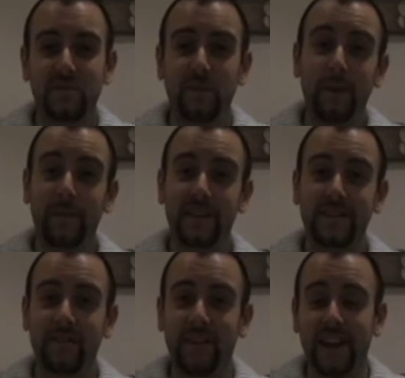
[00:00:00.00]
away because
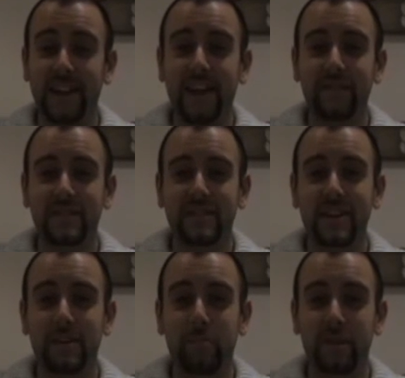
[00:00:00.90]
I've left
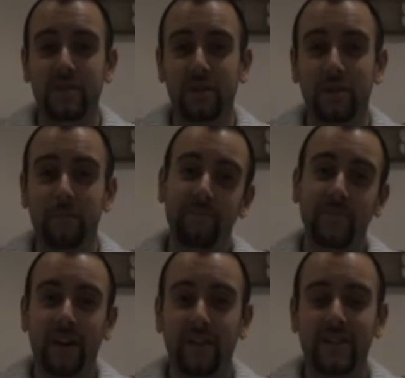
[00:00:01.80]
the bottle
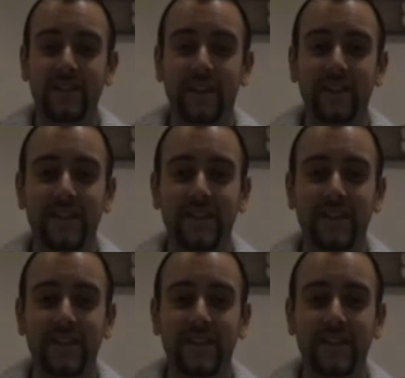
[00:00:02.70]
on the side.